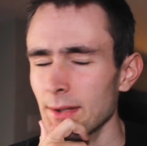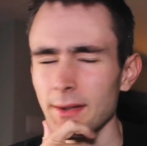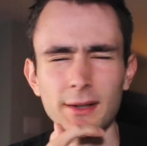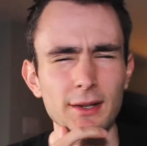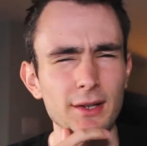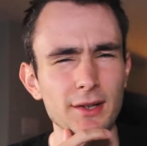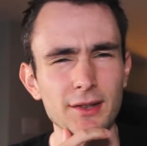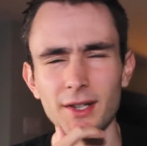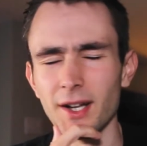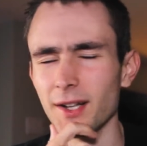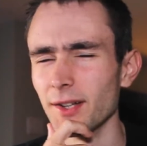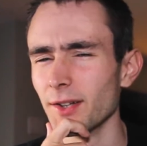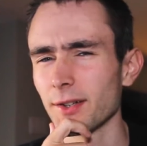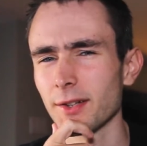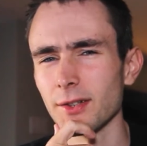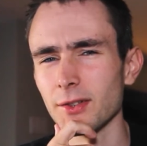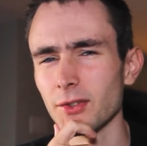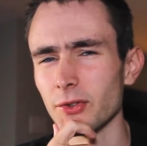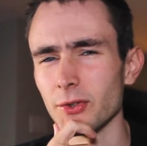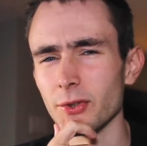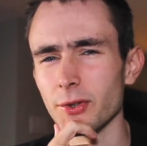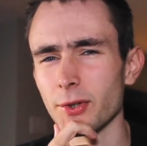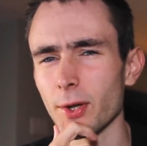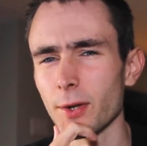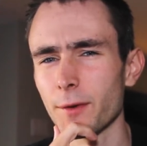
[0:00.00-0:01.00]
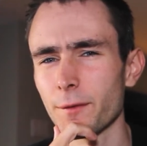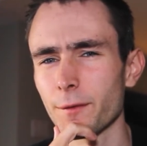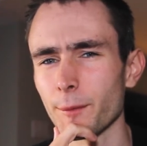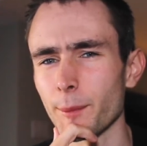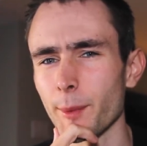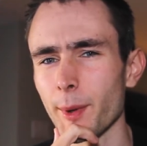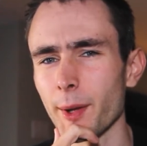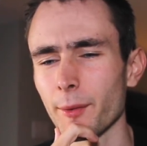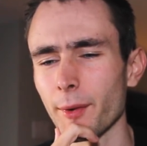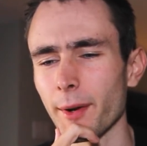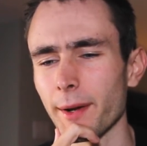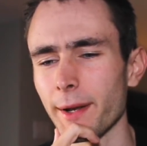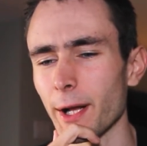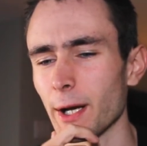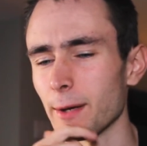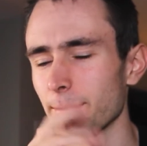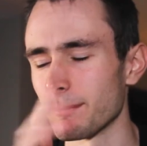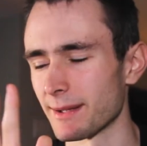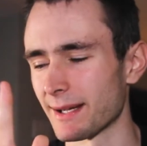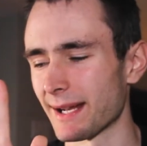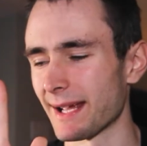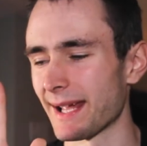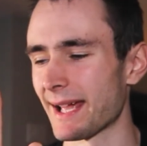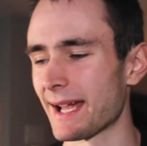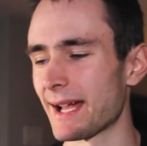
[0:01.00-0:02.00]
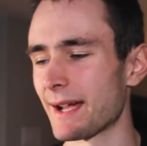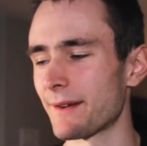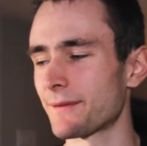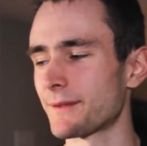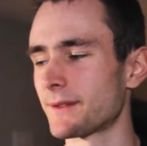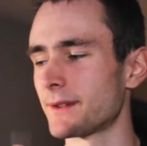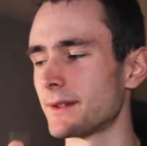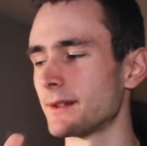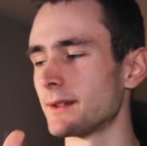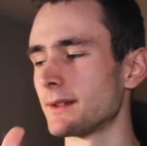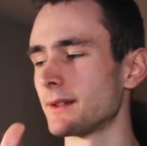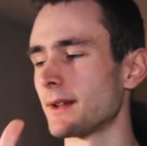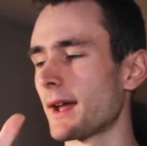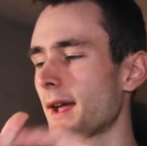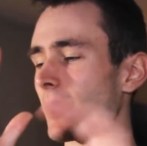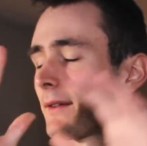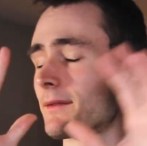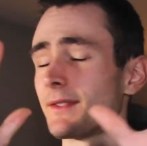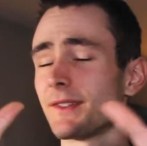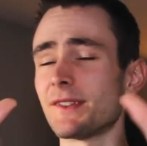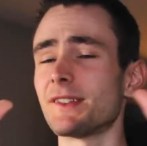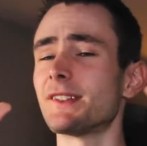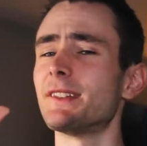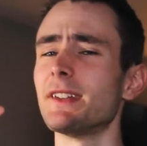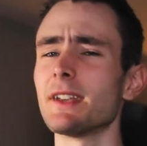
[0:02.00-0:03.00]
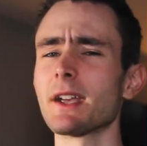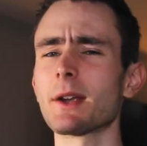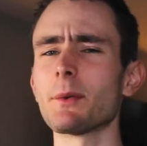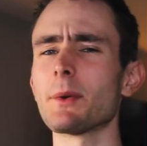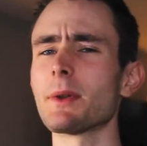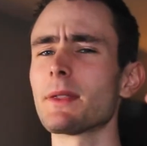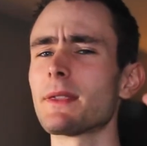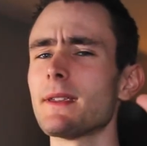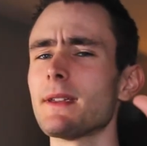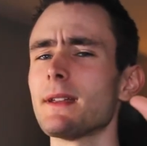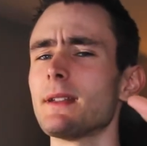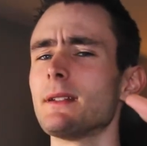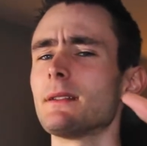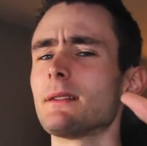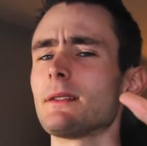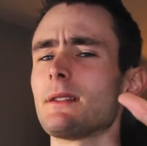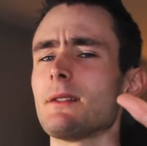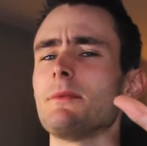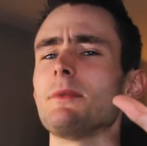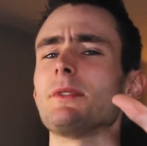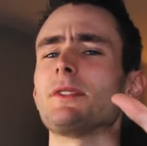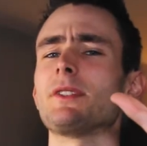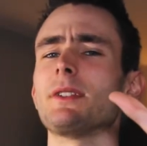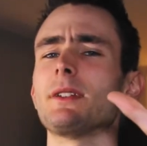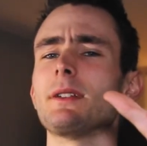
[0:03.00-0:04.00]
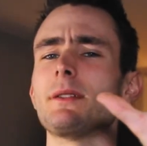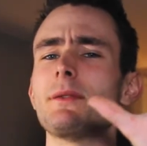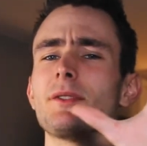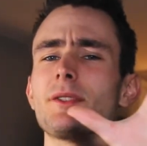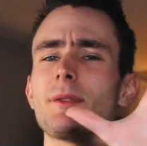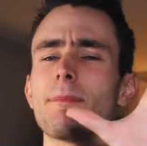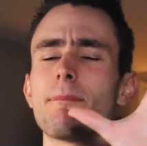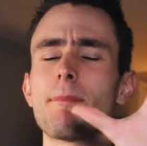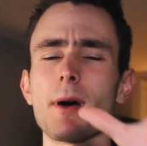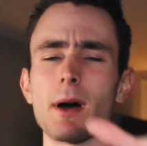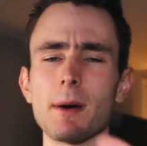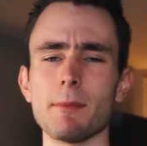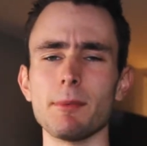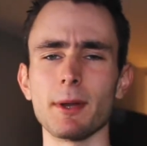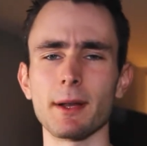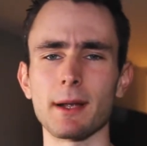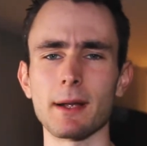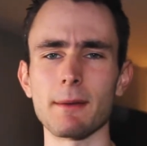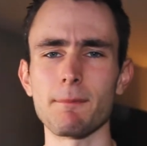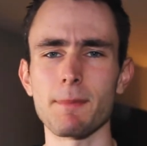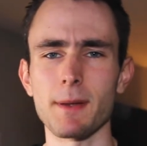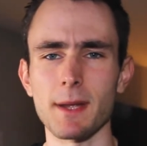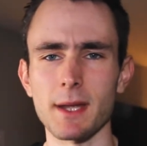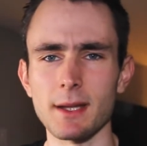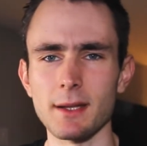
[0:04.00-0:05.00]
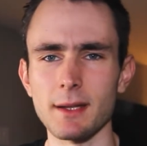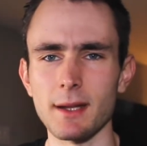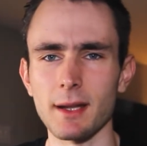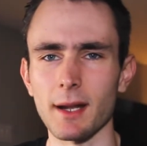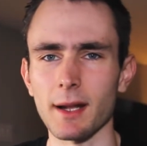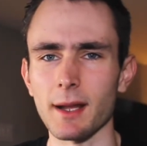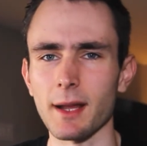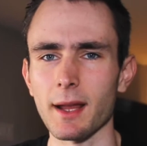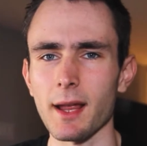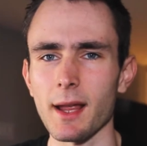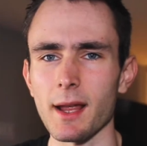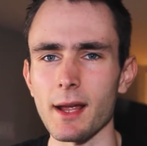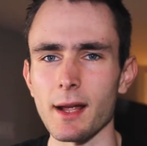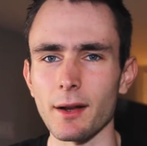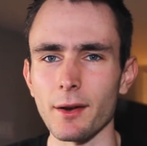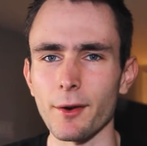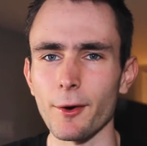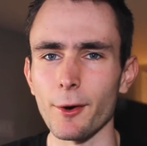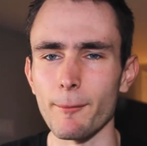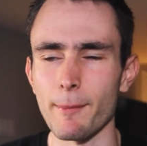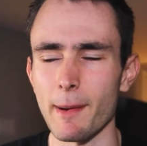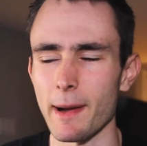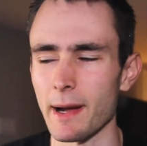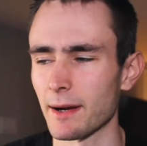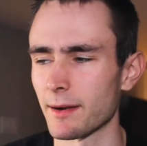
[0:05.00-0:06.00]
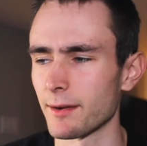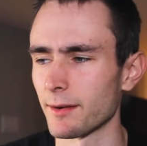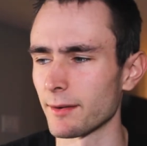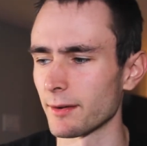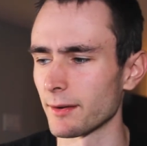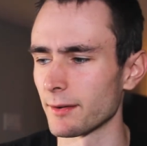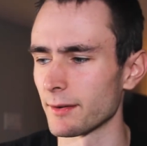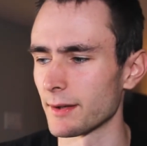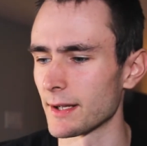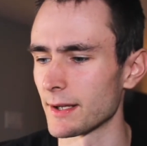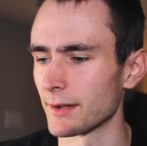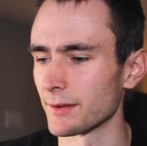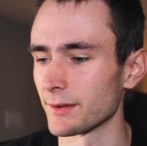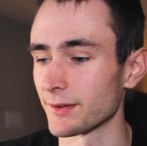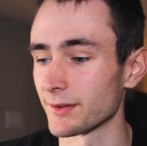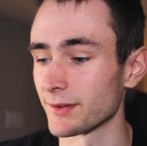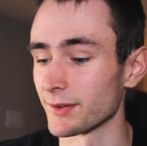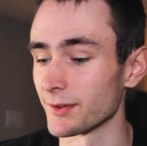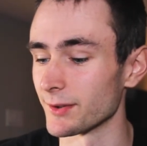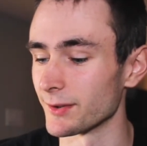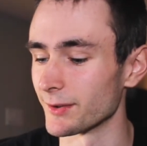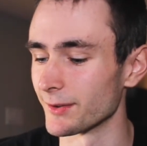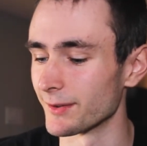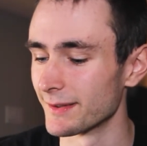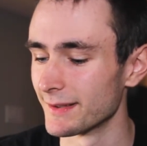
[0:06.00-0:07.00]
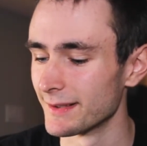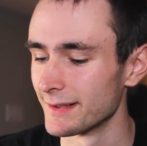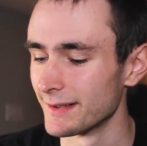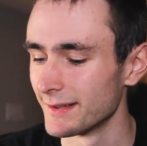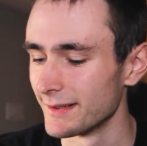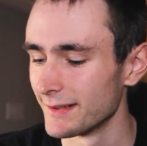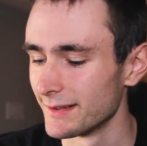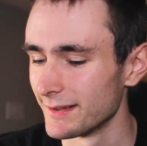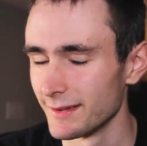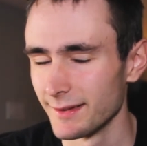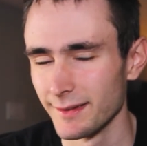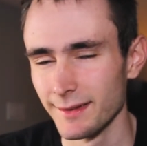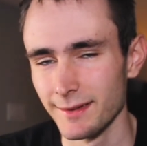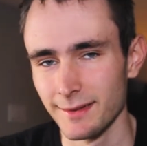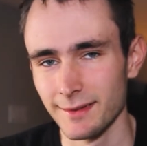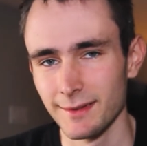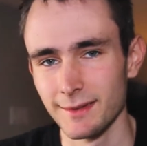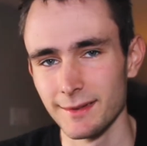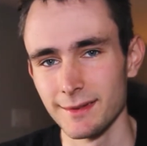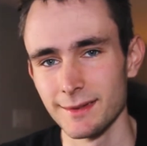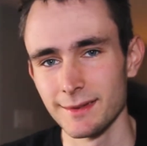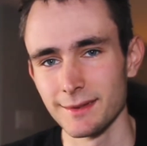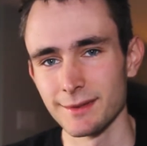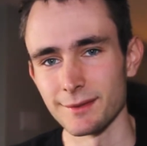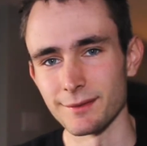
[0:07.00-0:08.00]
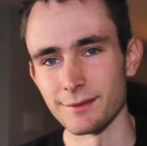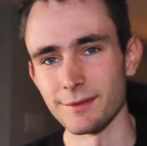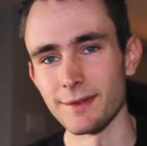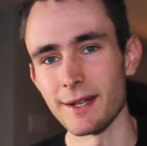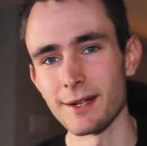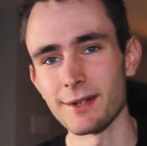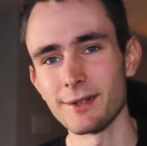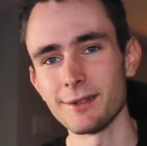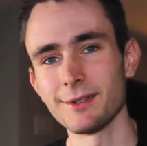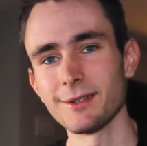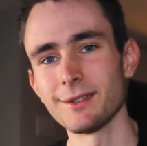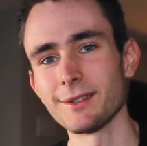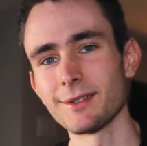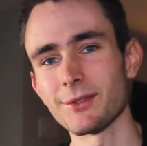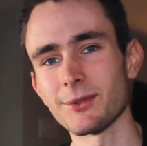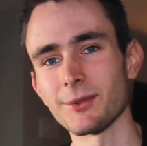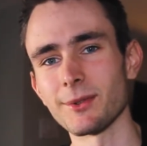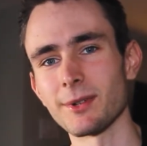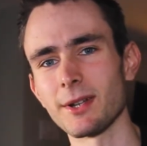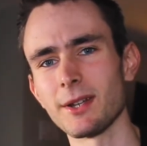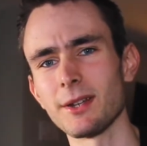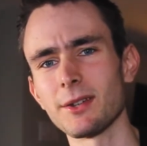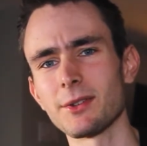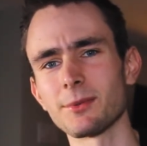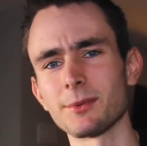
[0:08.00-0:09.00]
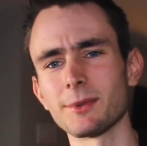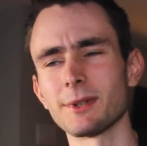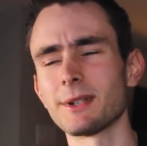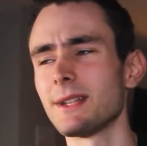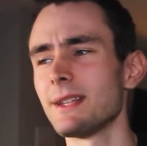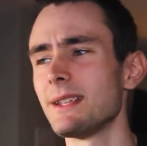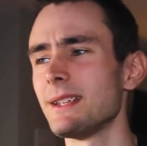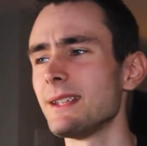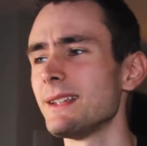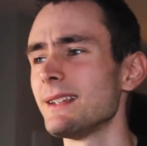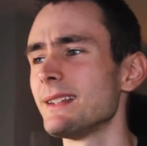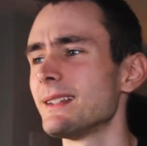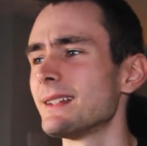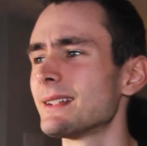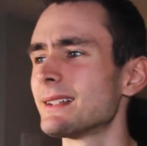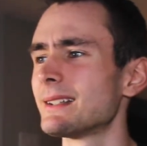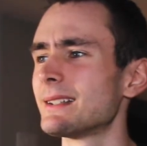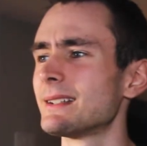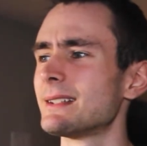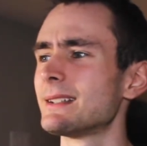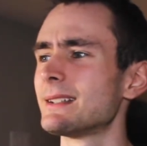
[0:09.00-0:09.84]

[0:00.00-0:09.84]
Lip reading: it's not looking too good for me right now, but I have to stick with it. It was a public opinion, I can't go back on it now, so Vettel 2020,